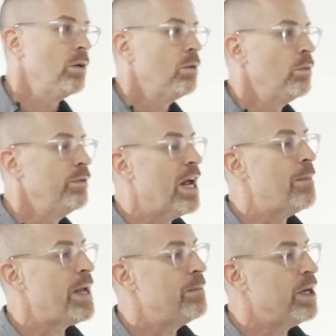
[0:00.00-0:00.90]
we've
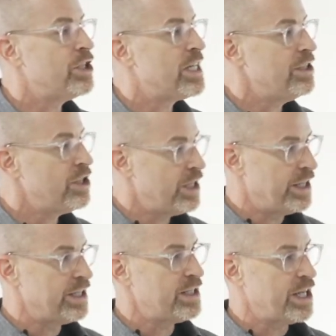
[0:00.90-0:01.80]
not paid much attention to
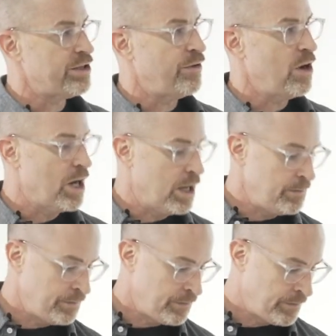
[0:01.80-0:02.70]
this thus far,